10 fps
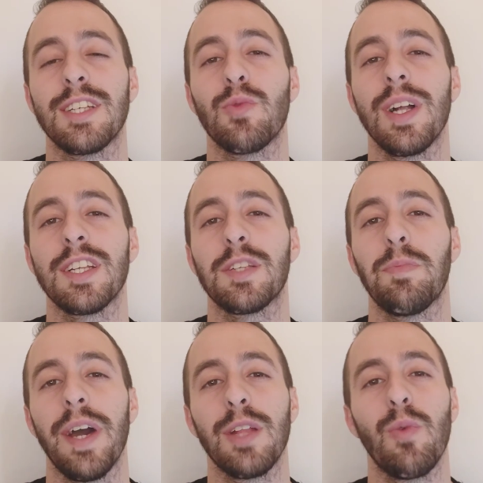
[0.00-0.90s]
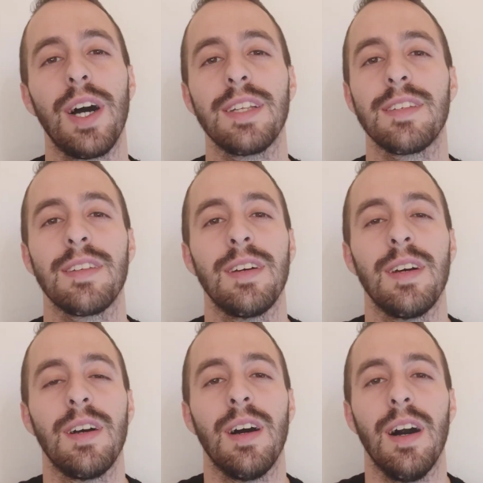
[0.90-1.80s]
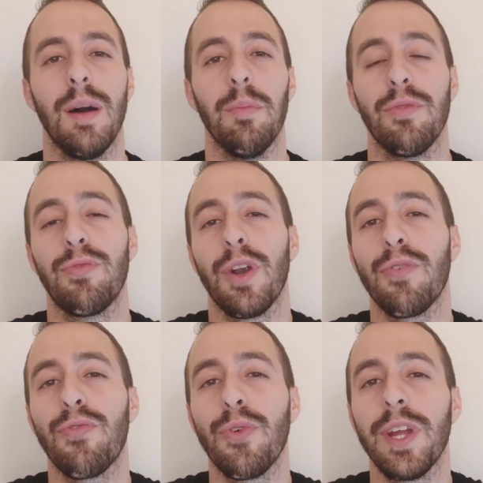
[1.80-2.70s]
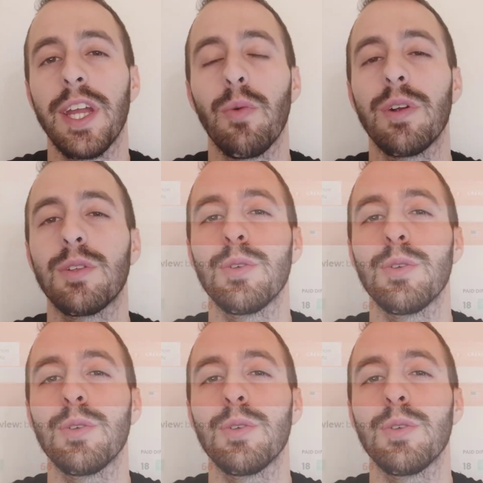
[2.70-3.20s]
as well as paid ones. For a free keyword